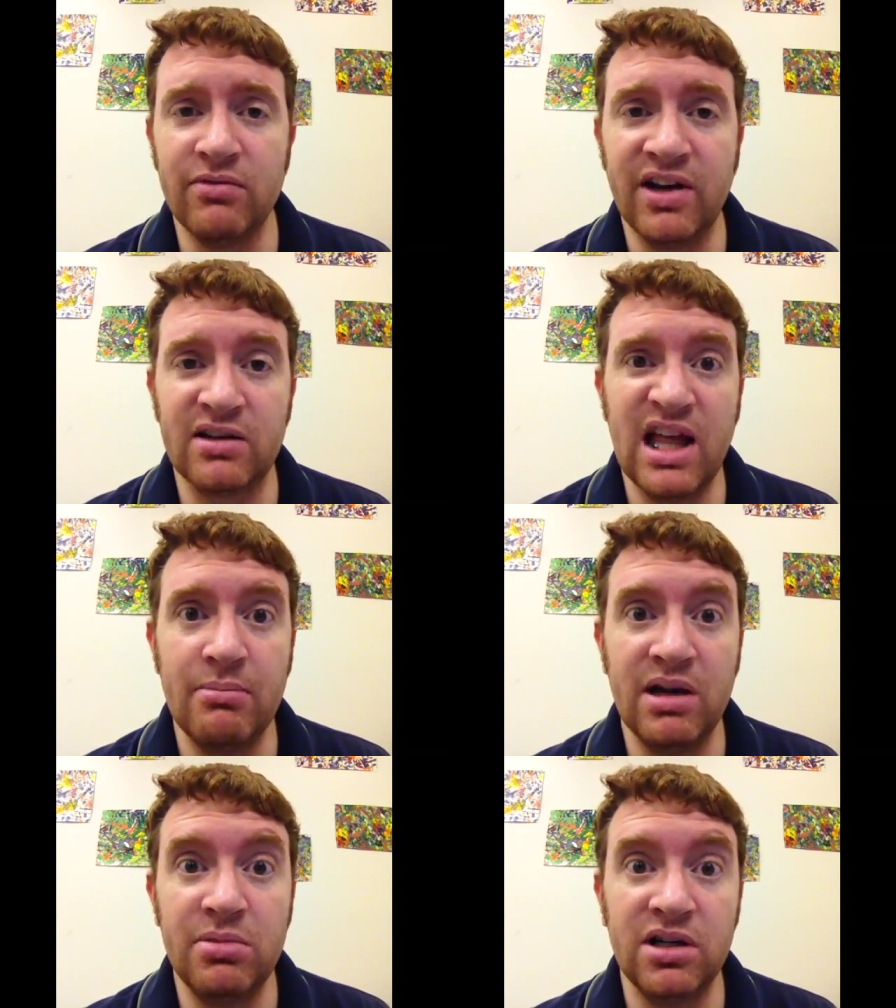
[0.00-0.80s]
In fact,
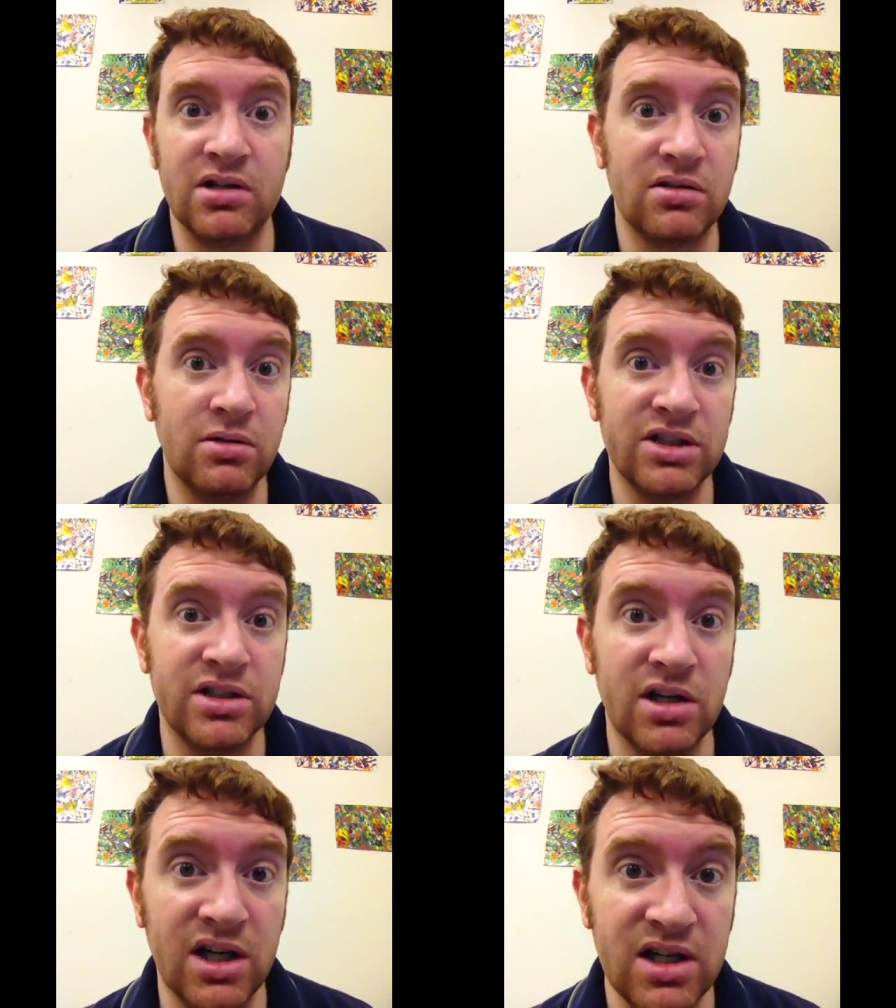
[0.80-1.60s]
that may be a good
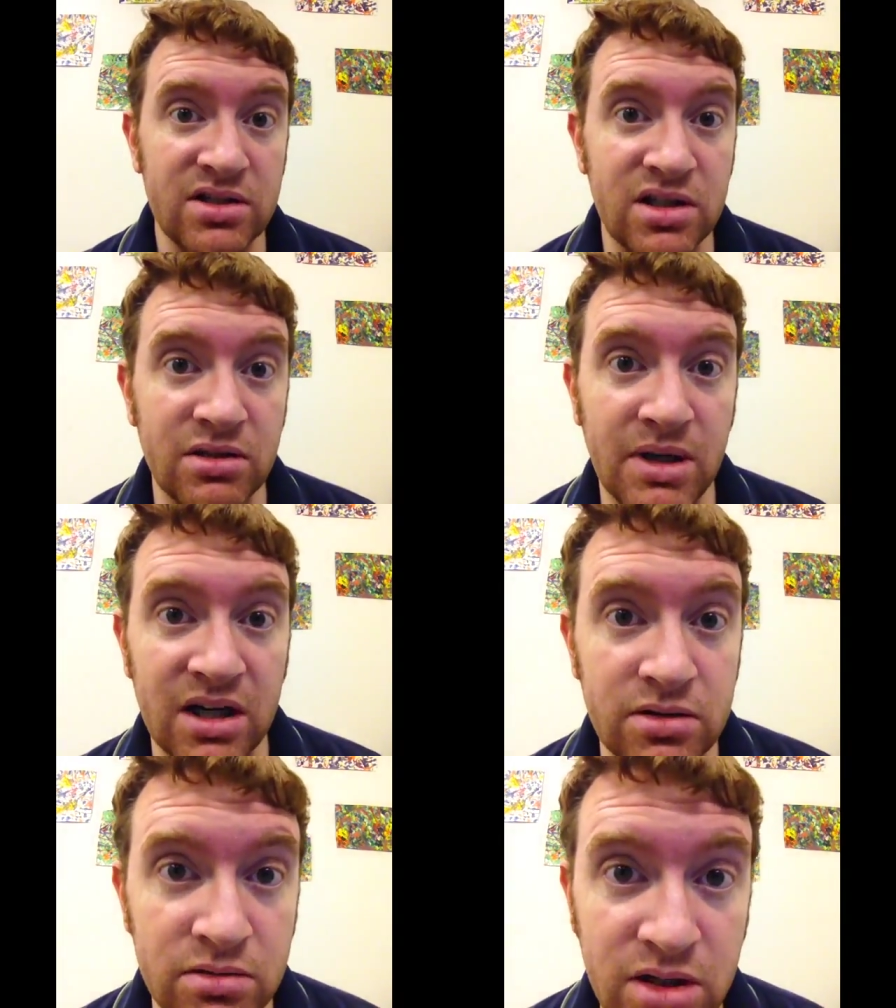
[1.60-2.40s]
question I ask you
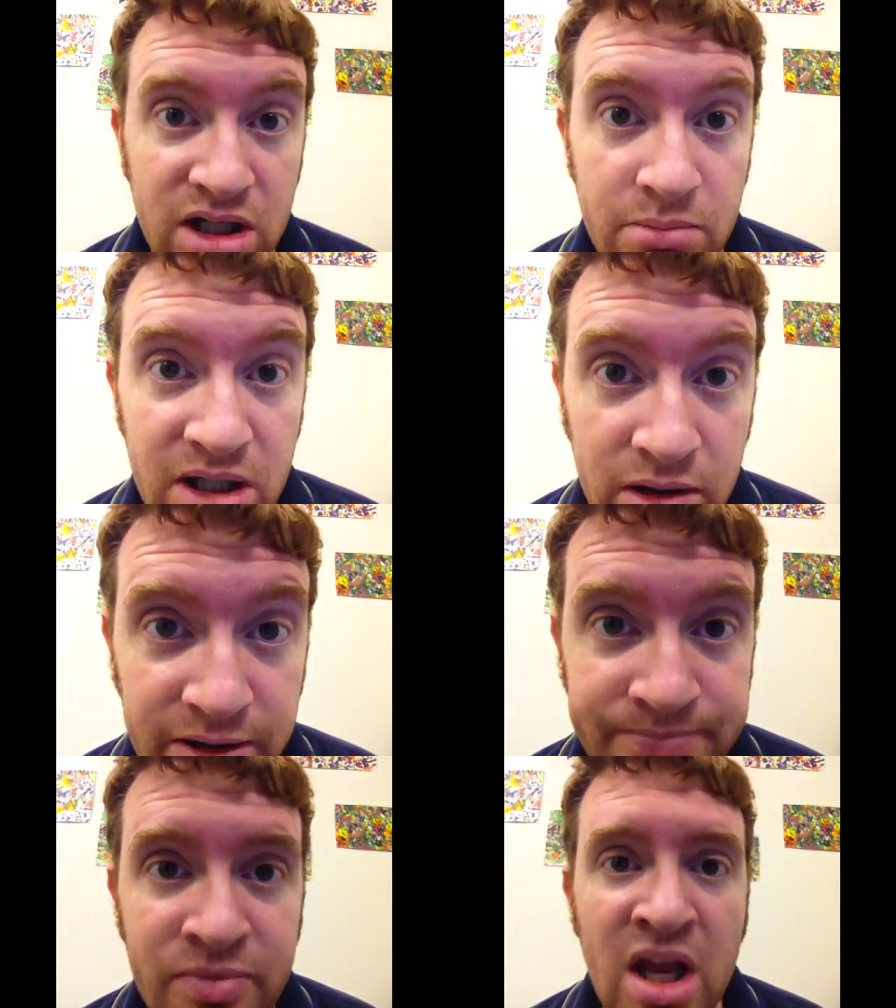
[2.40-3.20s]
about, to write about,
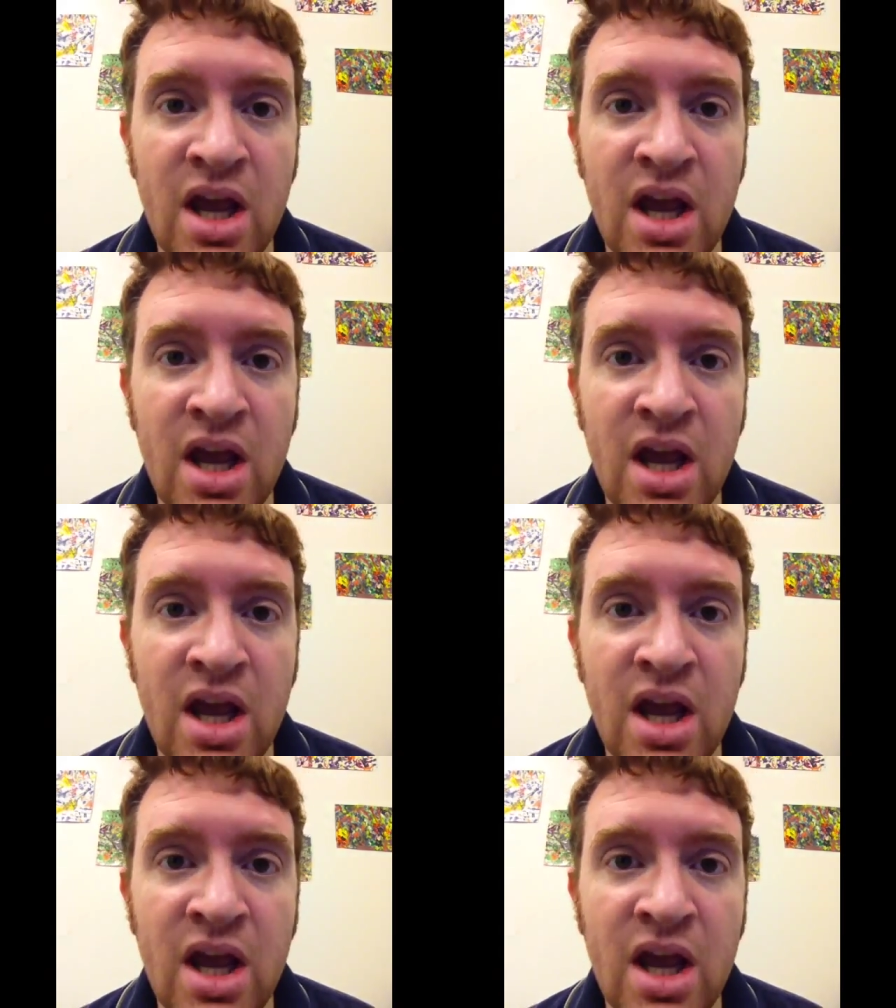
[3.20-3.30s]
huh?